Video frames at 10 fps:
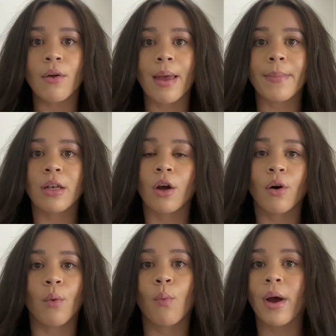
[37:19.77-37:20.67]
Let me know
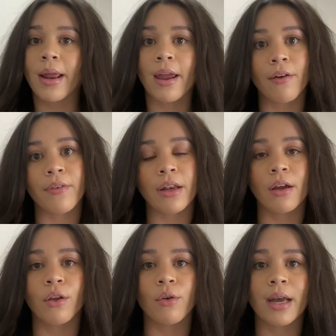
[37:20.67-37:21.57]
what hair video
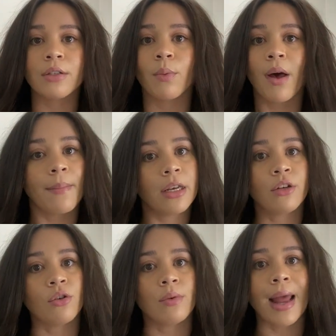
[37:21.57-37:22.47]
you guys want me to
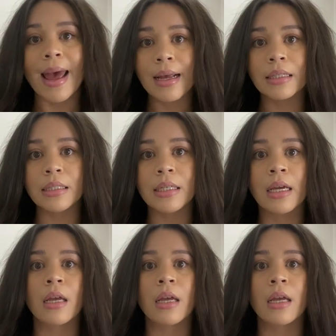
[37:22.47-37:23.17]
do next.